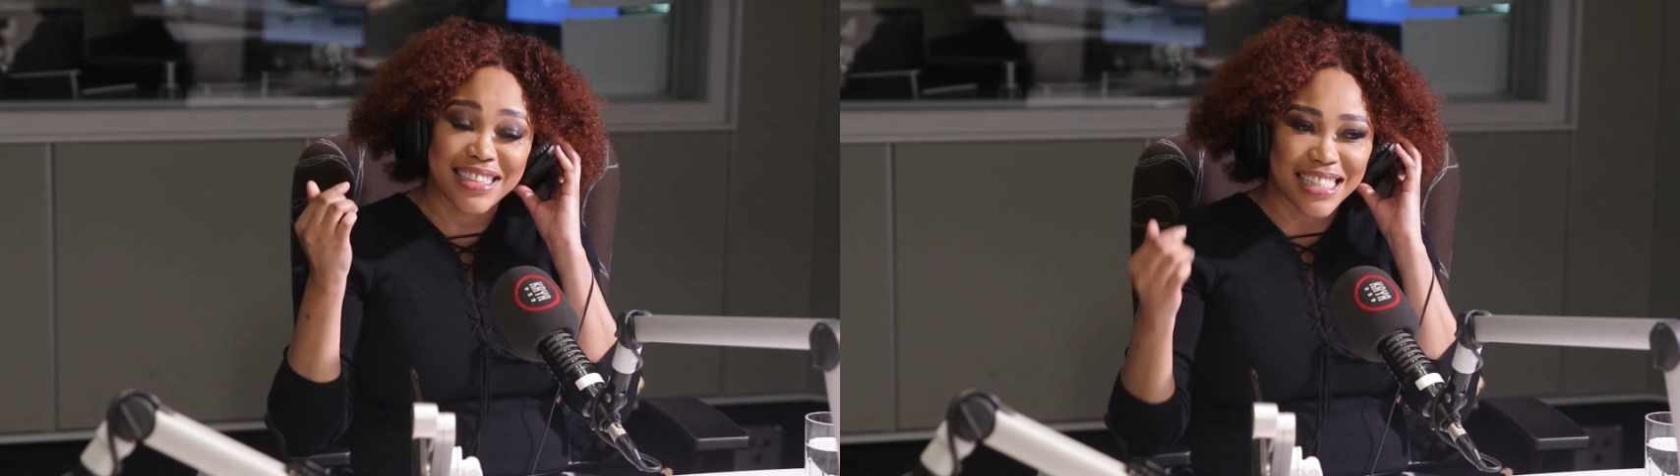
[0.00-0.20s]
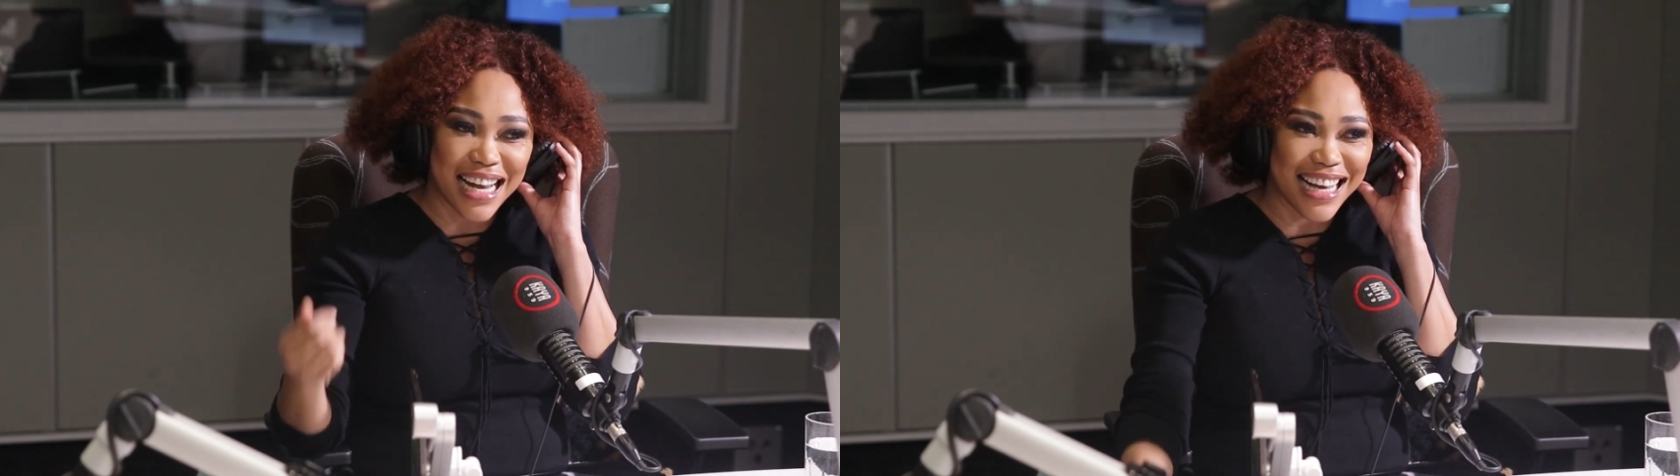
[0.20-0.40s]

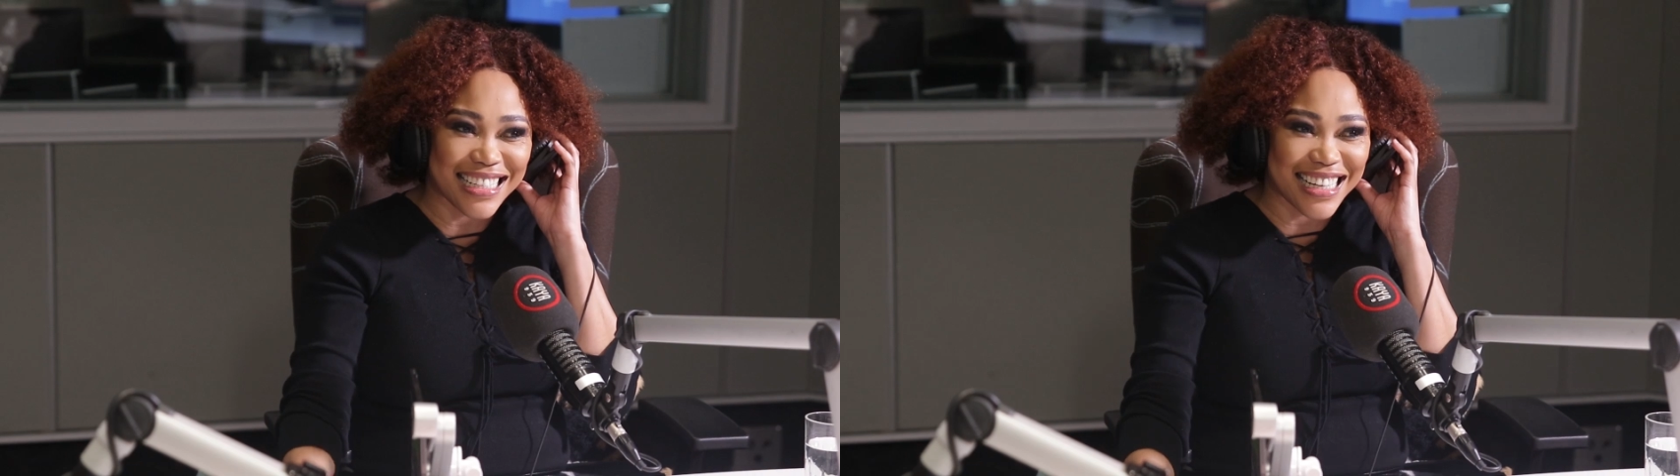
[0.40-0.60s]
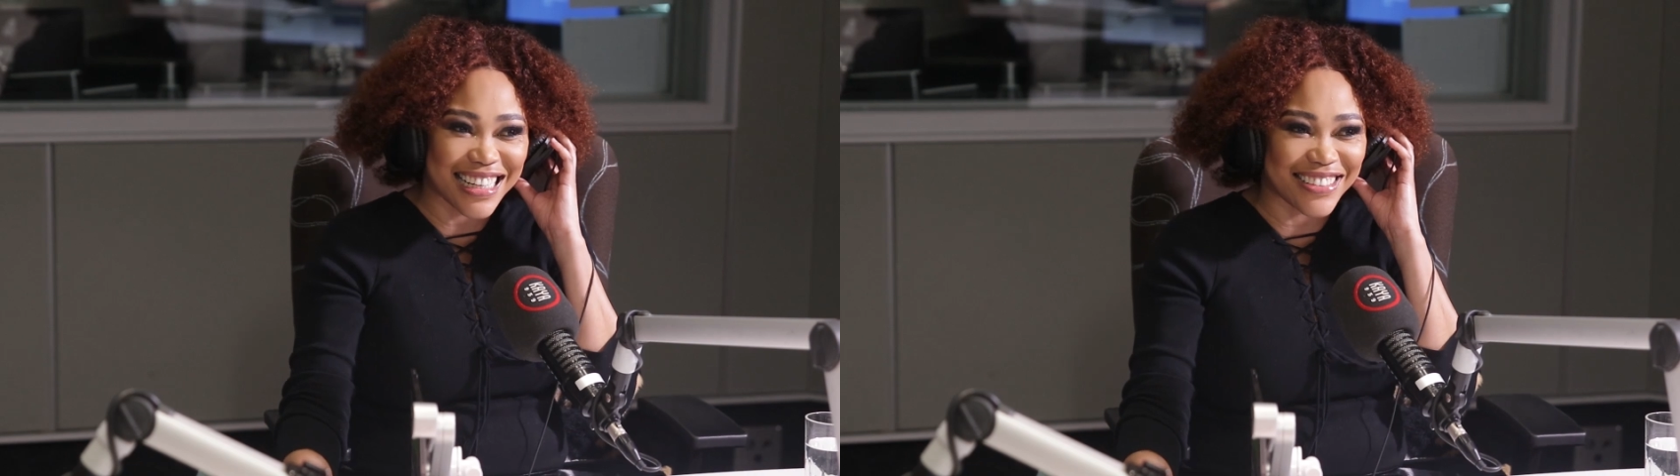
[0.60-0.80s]
Did I
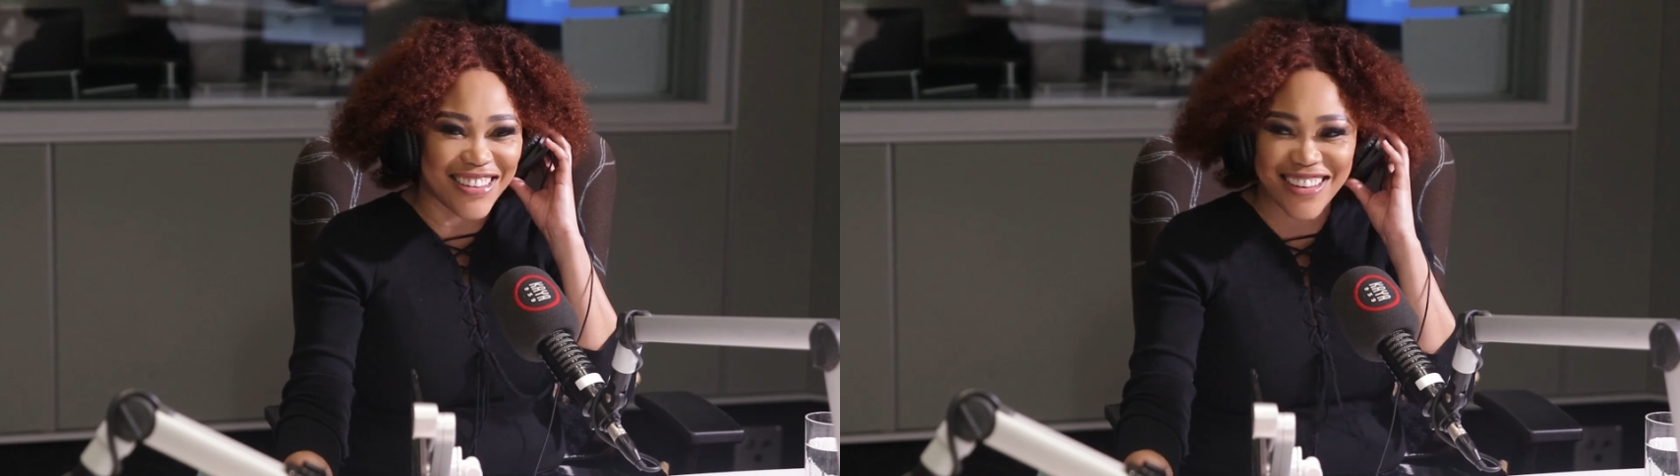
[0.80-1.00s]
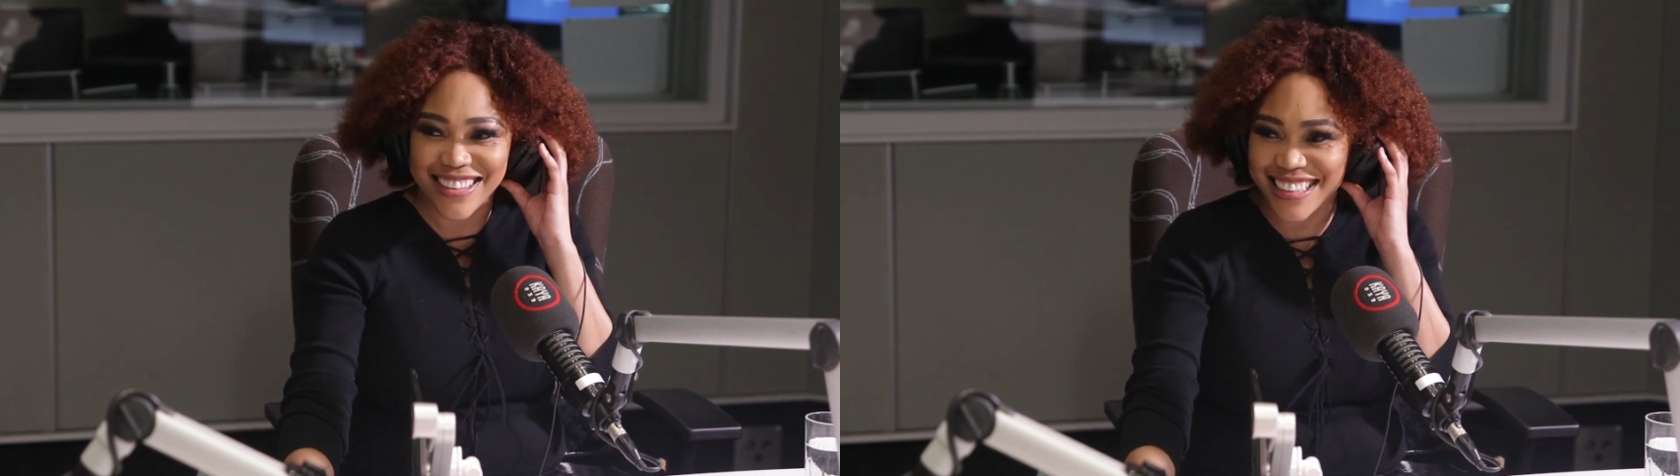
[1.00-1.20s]
say the
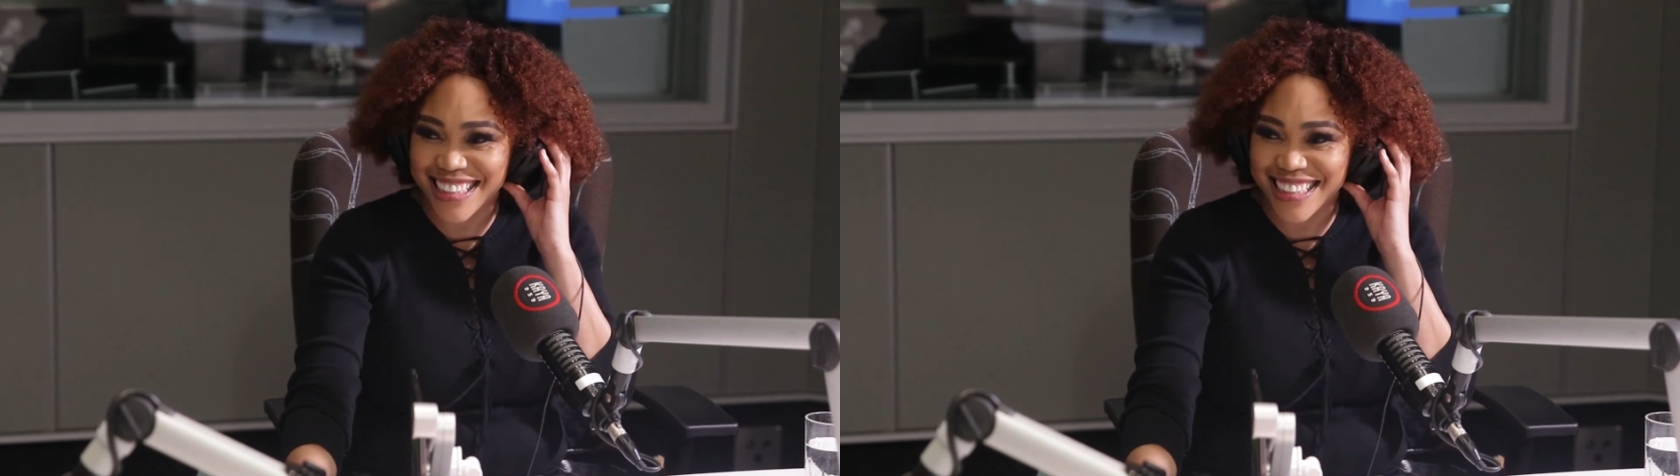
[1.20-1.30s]
wrong thing?